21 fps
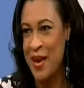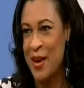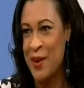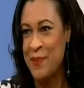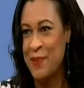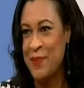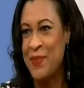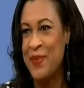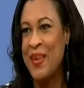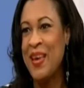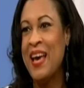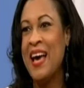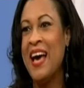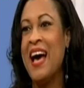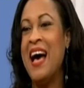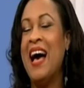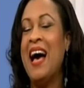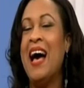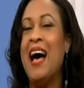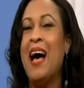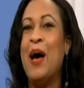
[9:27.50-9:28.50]
Bay,
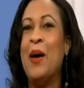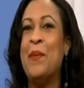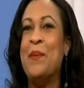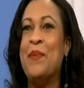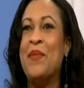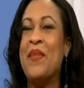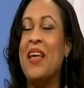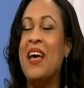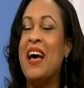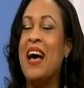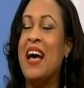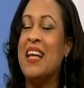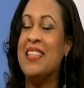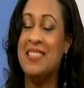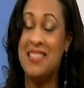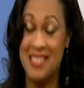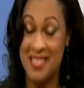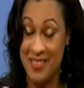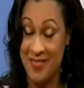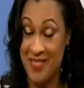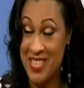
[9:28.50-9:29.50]

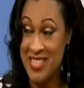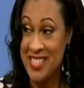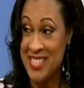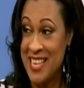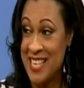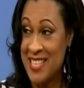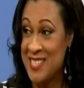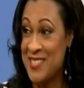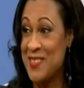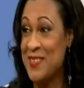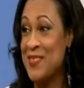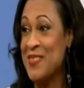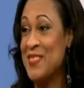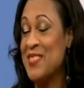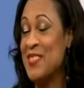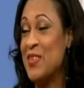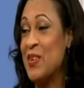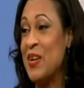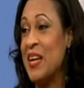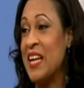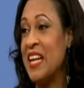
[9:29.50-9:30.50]
and St. Vincent too.
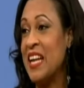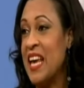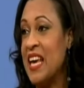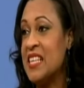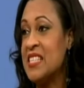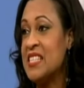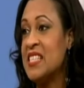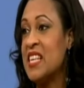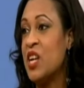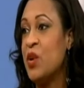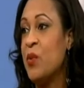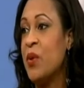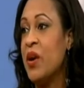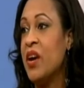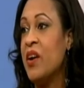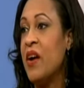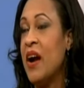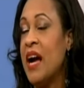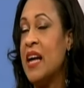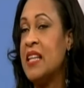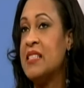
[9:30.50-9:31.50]
So in Kingston,
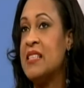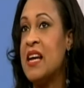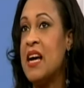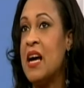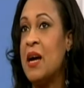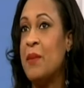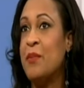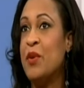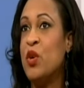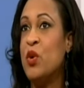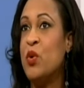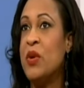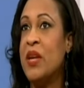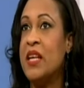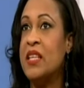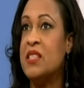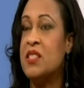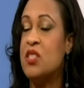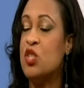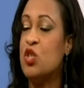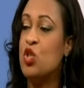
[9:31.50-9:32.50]
we're at
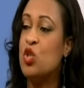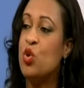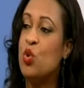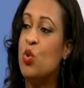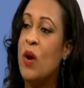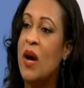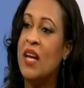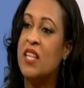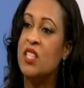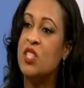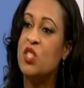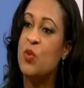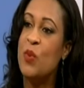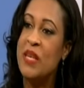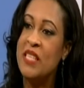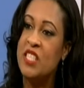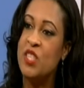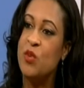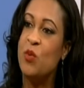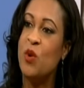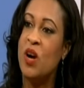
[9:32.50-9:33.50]
Unit 2 and
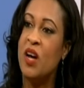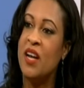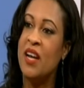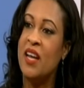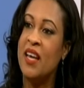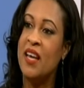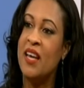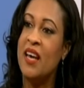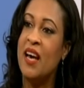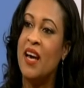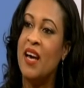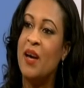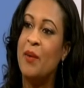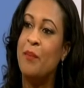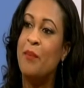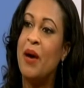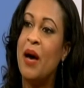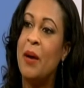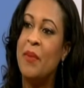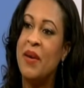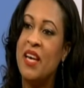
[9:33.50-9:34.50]
21,
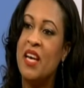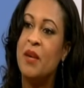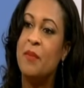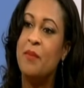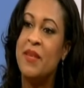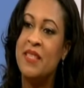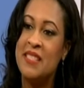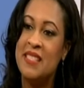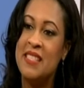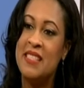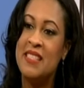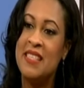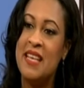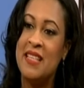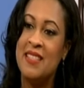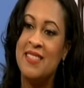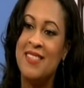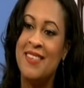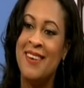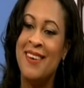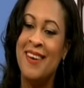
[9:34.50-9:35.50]
Barbican Business
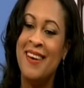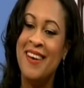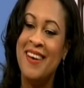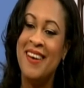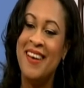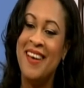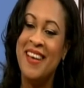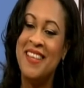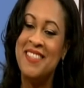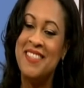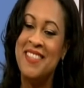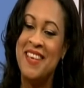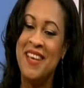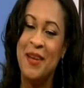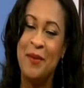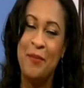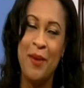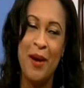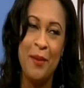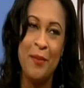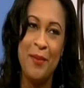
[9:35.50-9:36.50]
Center, 88